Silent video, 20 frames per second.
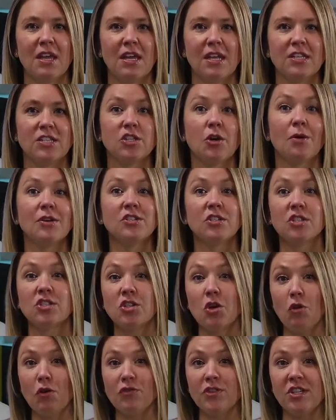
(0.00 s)
It's going to
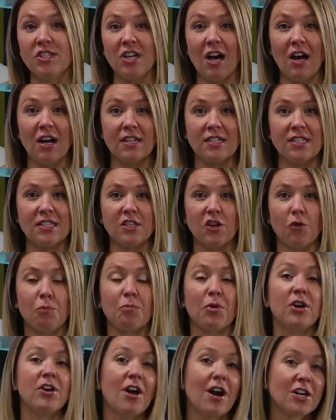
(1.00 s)
solve the dance of
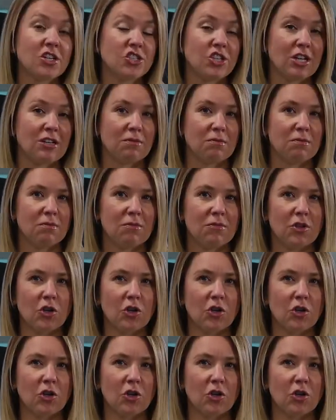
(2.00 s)
production,